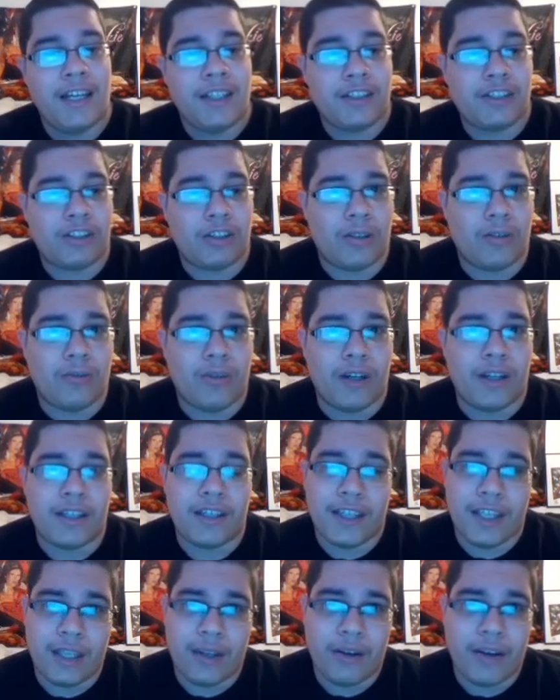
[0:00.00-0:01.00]
So
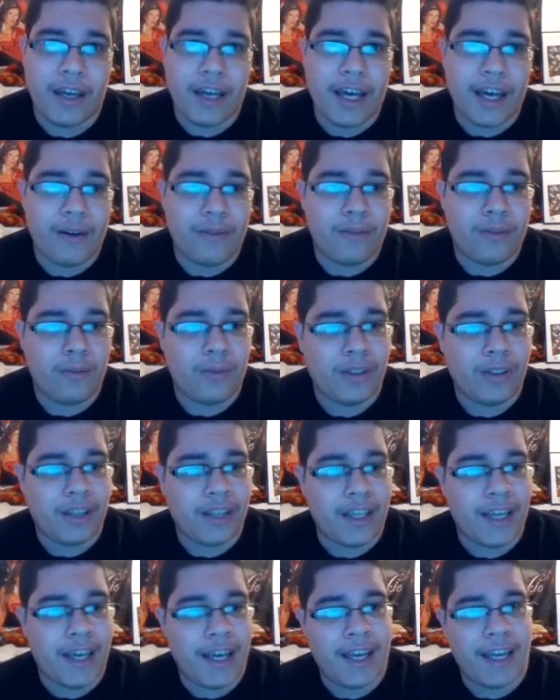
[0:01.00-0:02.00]
there you have it with
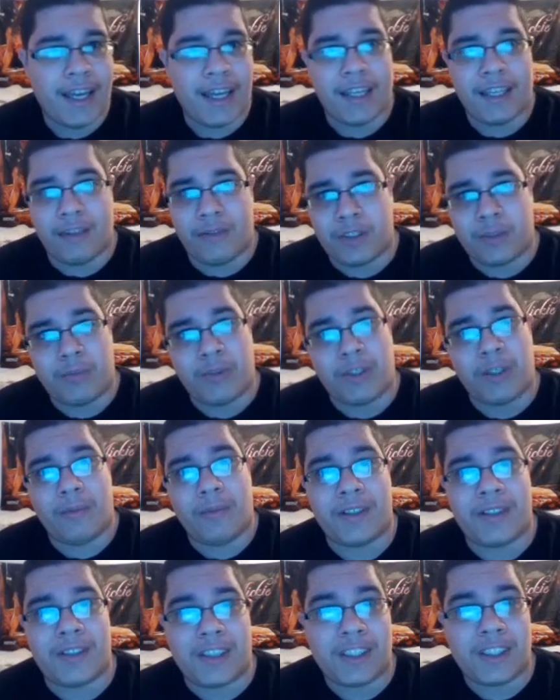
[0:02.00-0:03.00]
that, and it was pretty
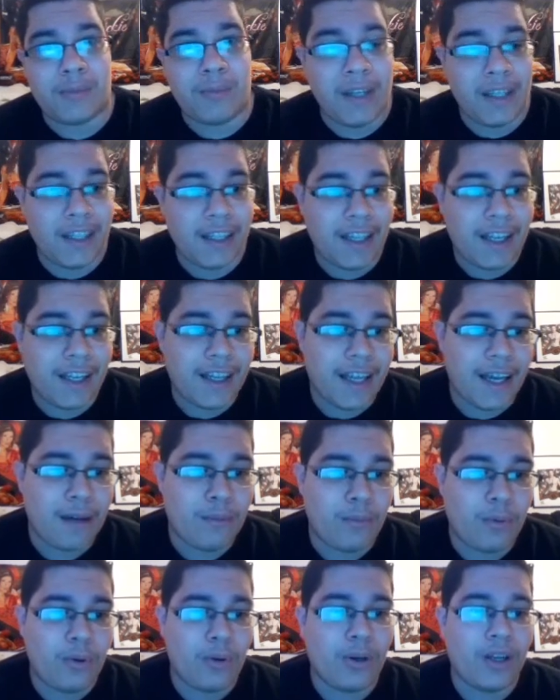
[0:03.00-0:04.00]
much expected at
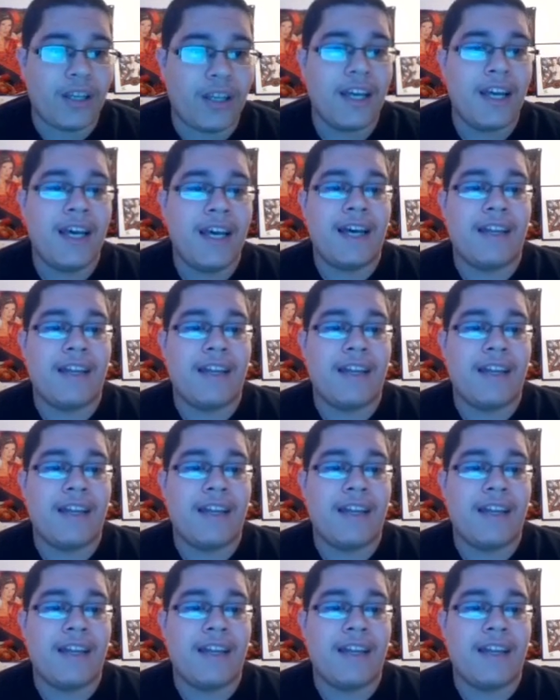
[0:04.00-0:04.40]
that point.